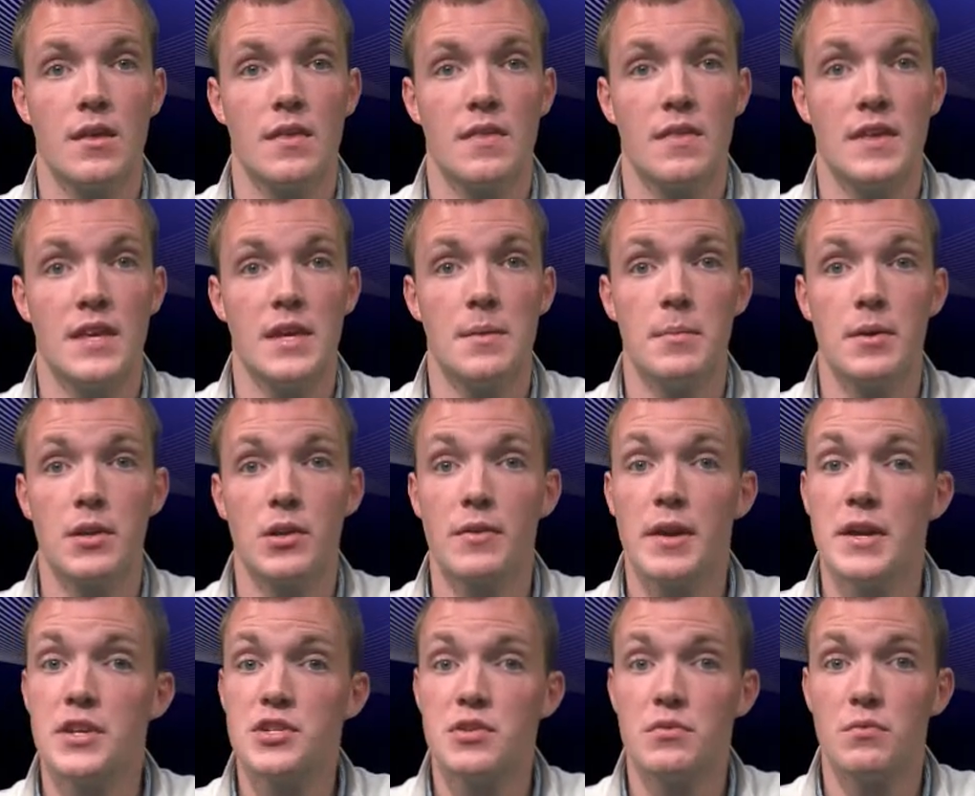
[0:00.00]
The
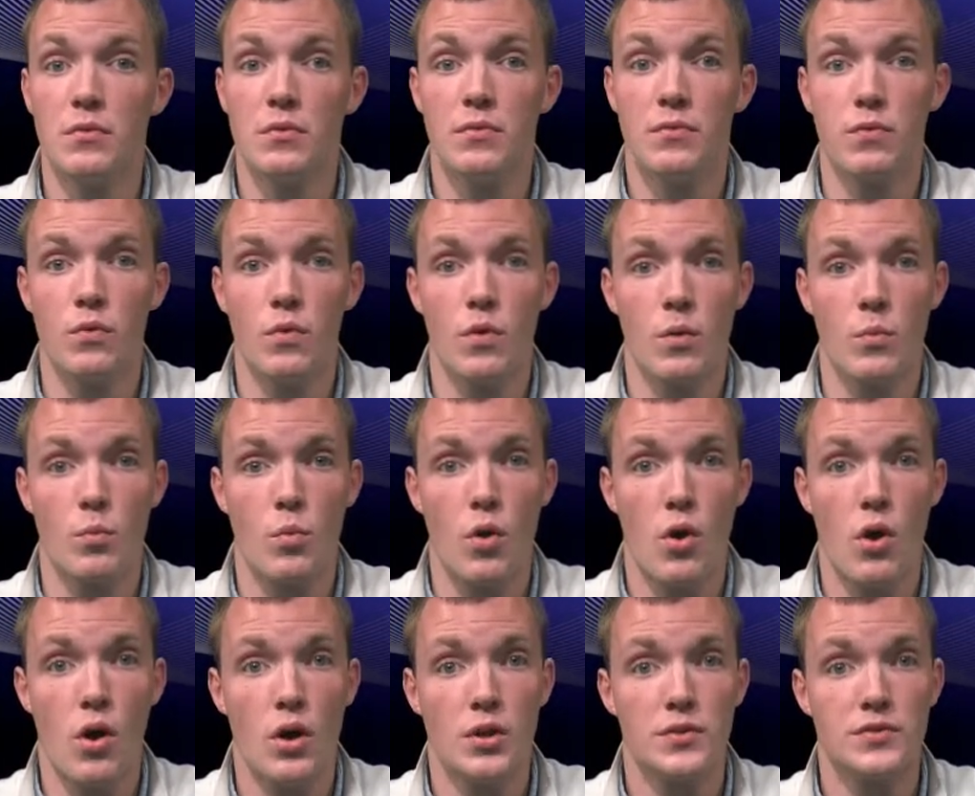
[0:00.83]
immigration reform will
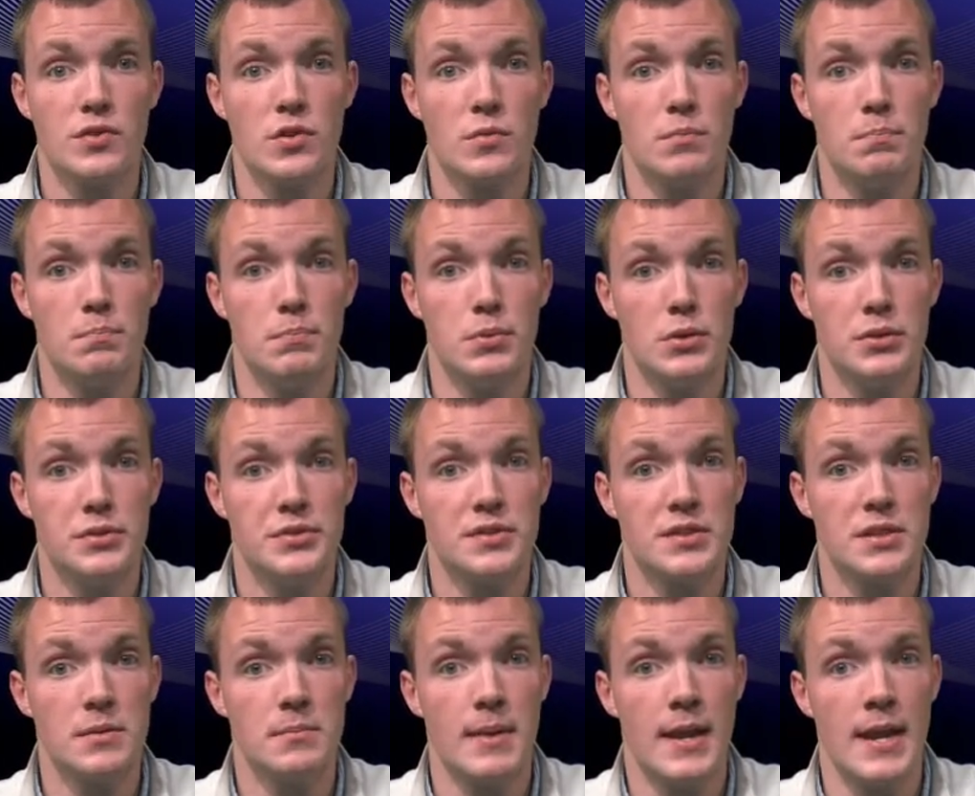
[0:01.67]
also boost
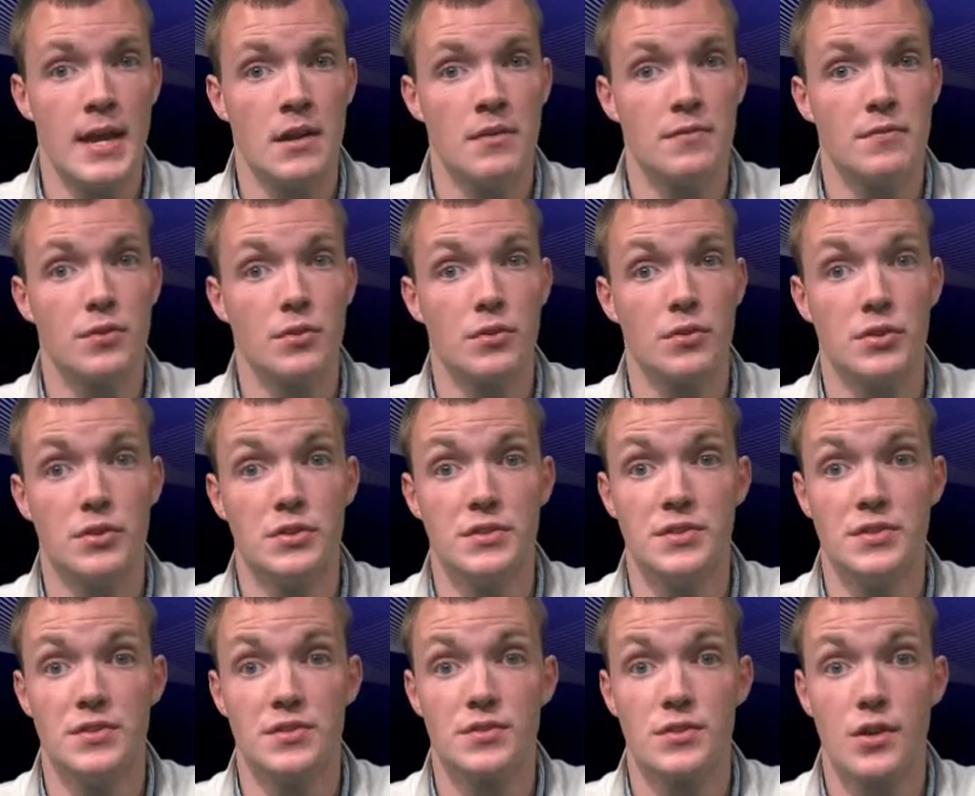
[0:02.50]
demand for goods
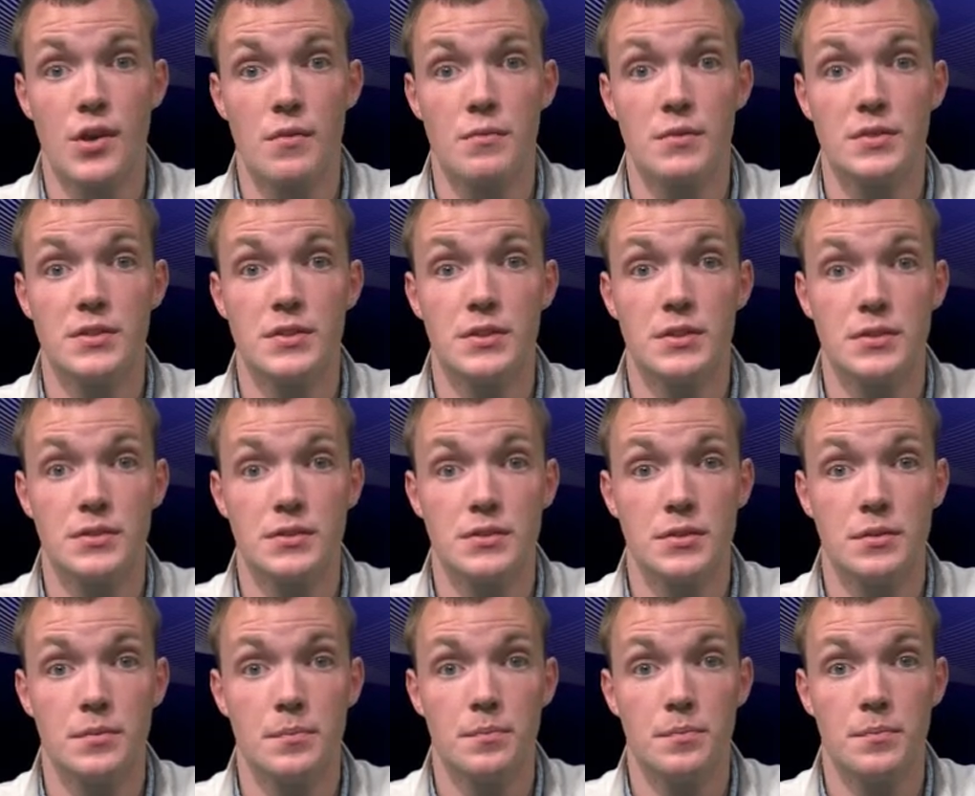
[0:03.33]
and
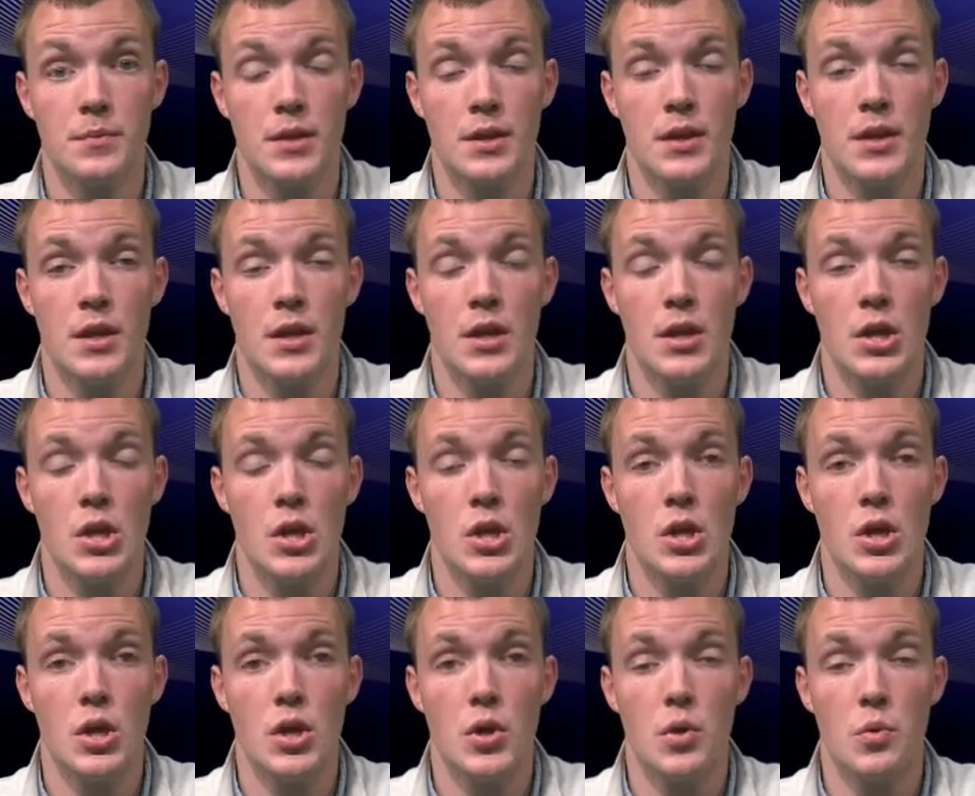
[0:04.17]
services,
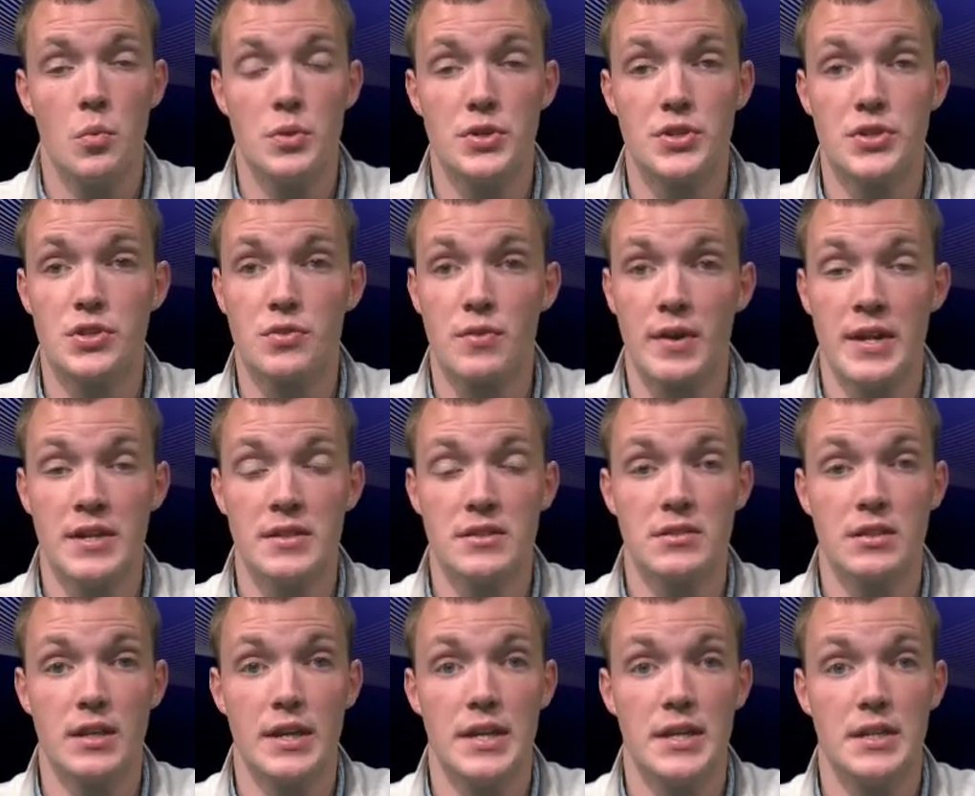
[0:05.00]
which
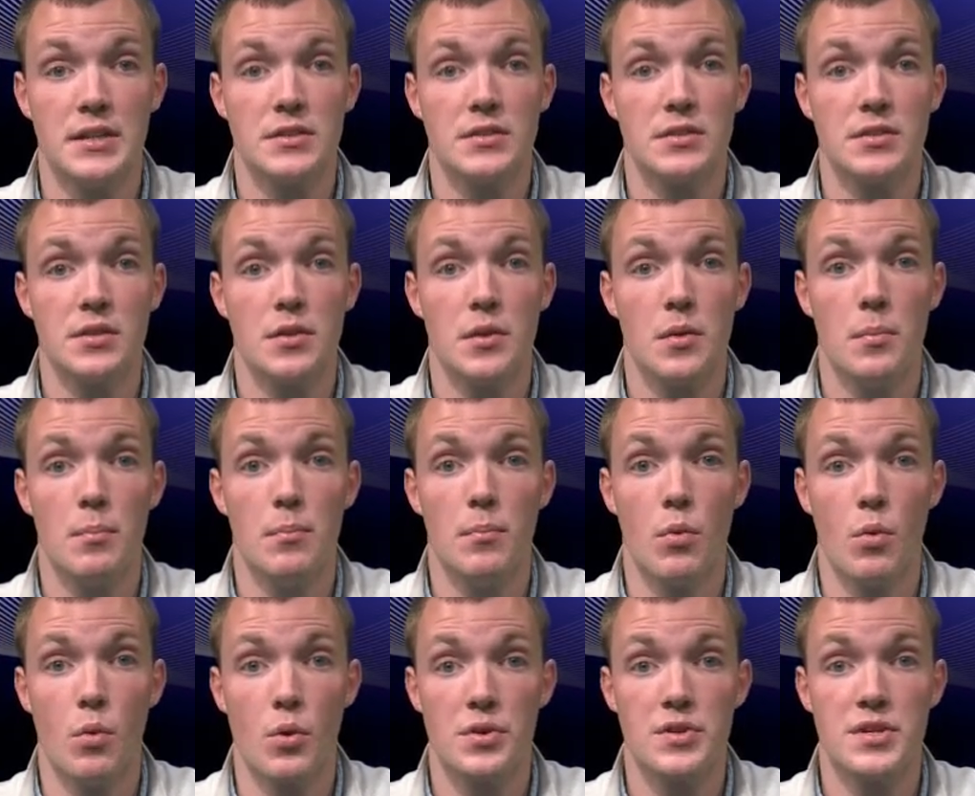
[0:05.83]
translates
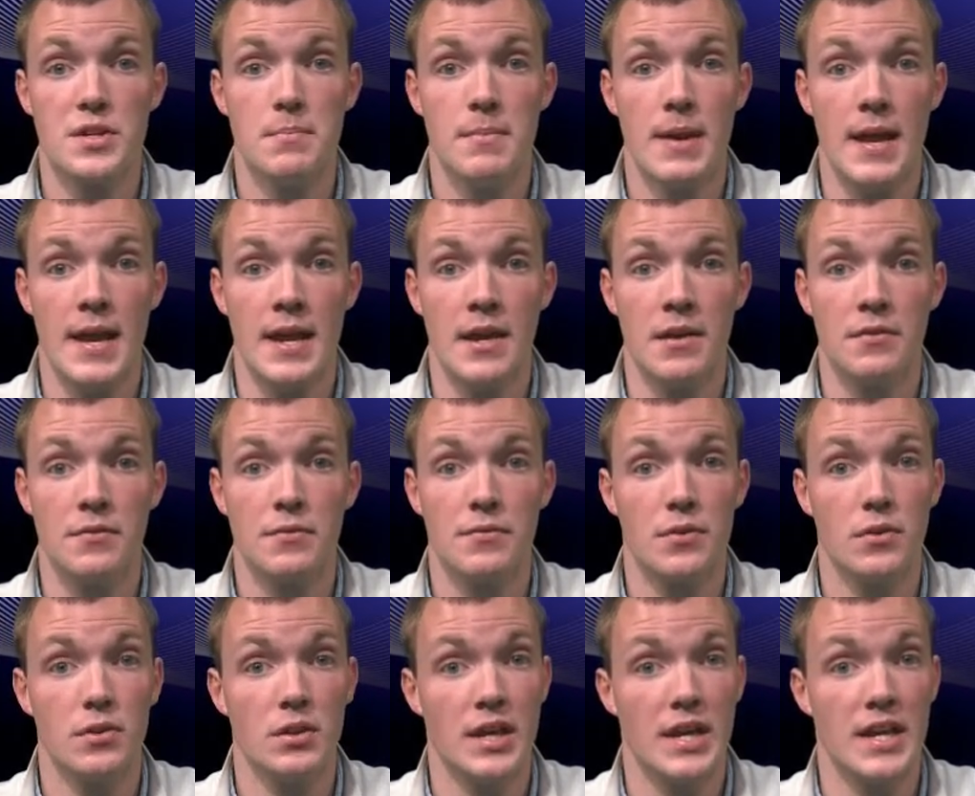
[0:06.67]
more demand
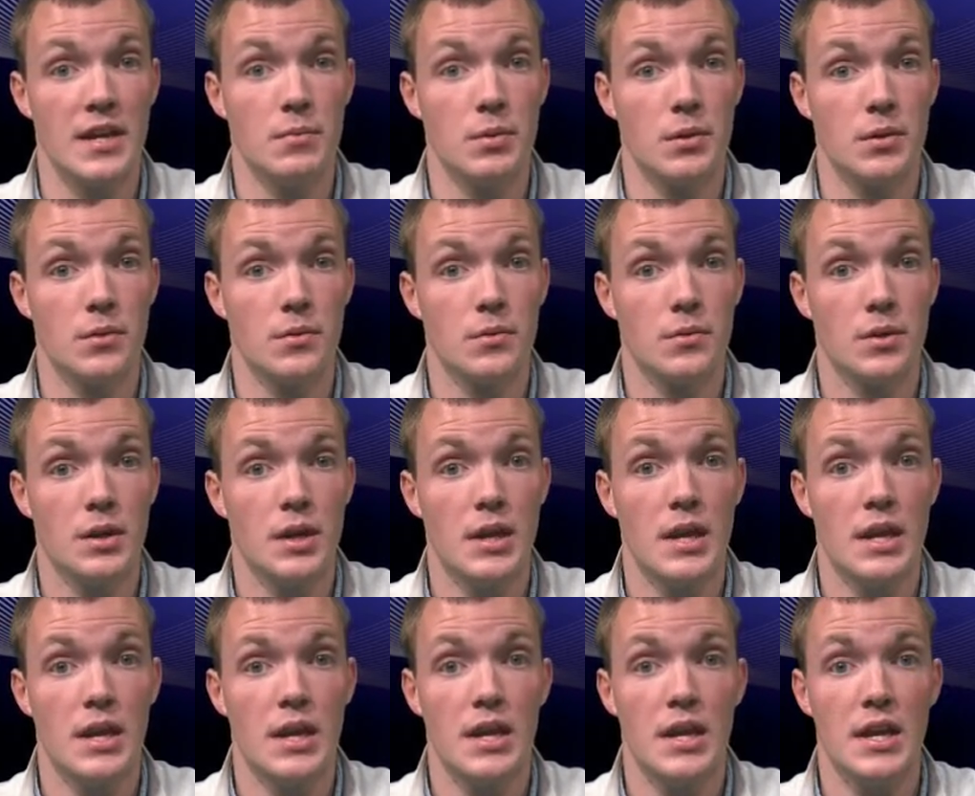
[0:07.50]
for labor
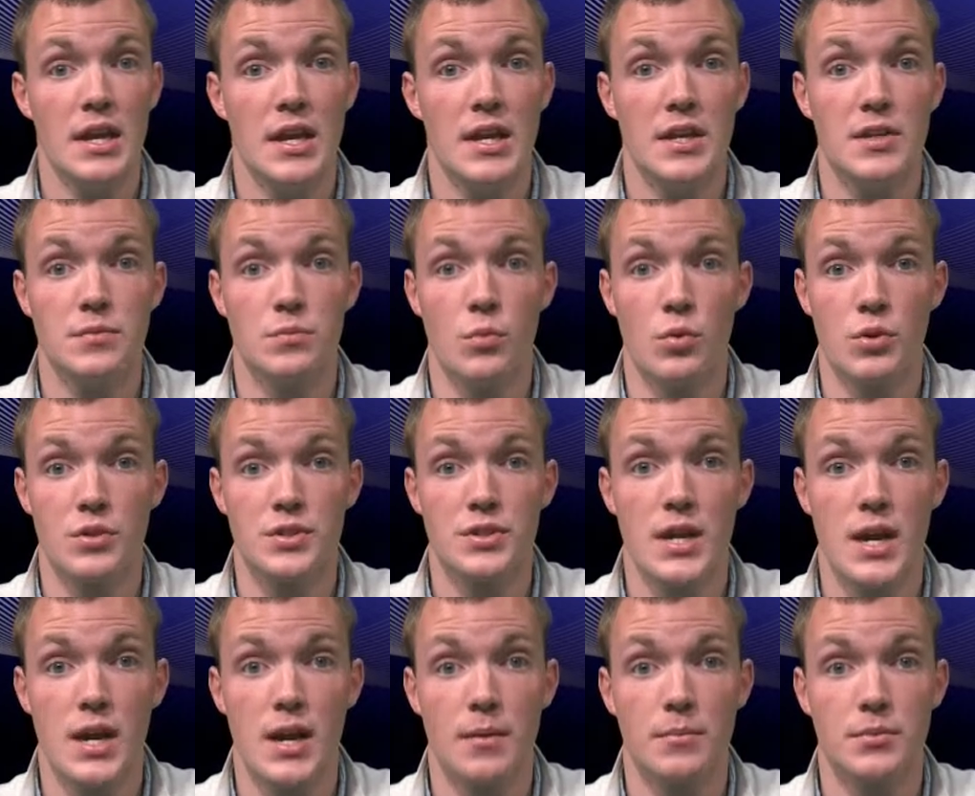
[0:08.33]
is more
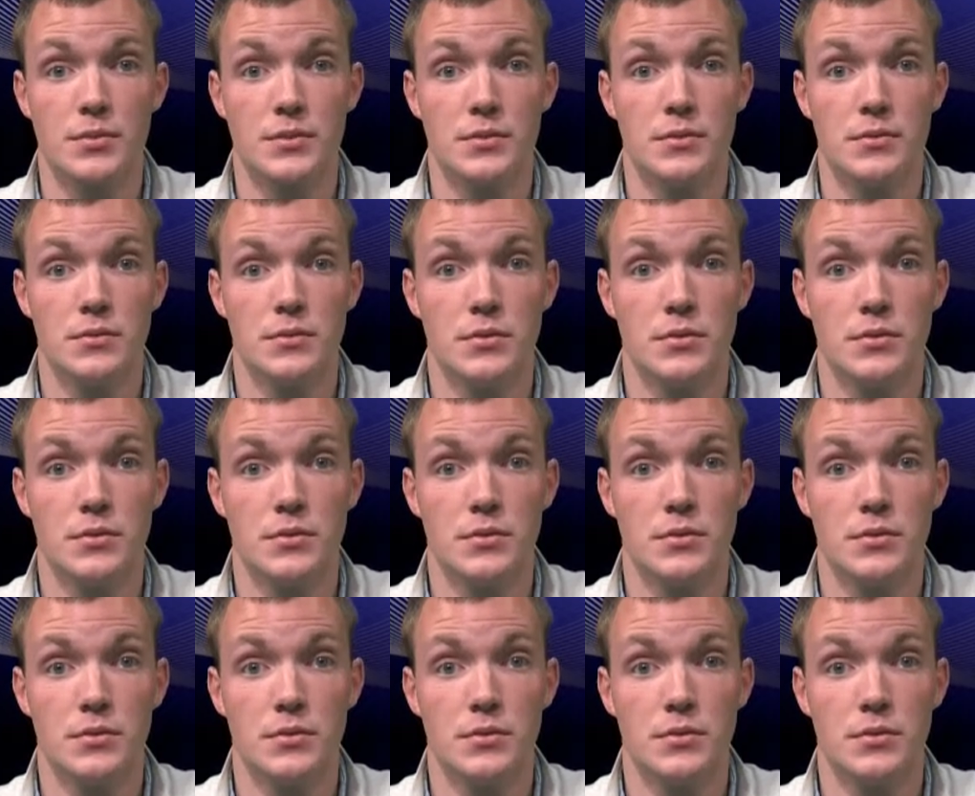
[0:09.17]
jobs.